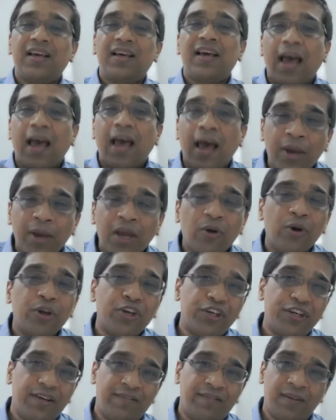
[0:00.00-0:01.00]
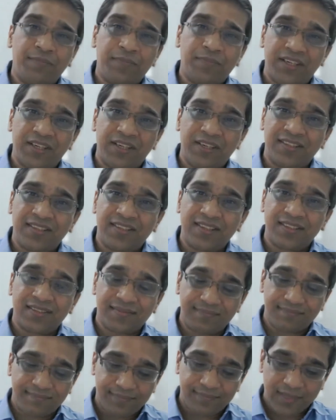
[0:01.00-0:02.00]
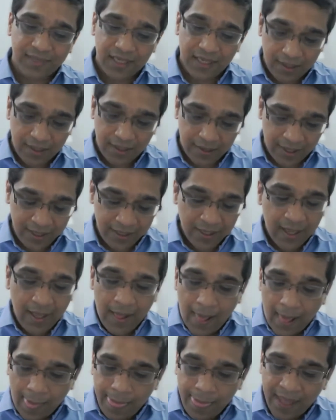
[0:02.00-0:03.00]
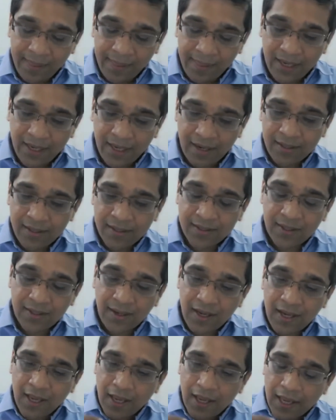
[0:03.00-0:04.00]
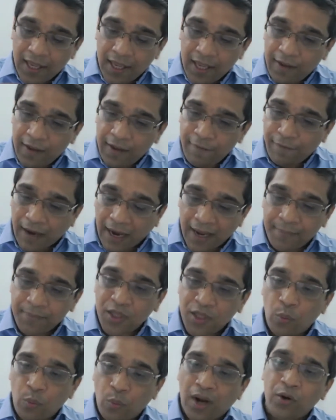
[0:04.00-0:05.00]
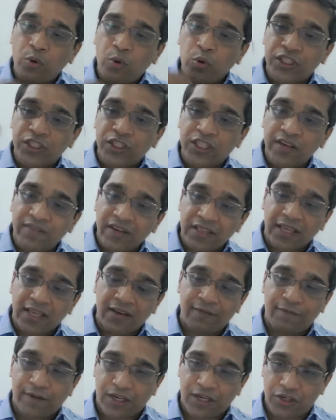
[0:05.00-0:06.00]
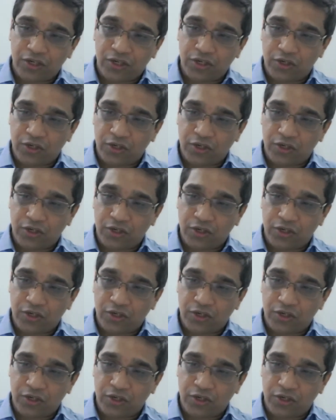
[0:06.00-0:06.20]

am I going to develop the disease? Right? And then there is, if I am the one who's giving the infection to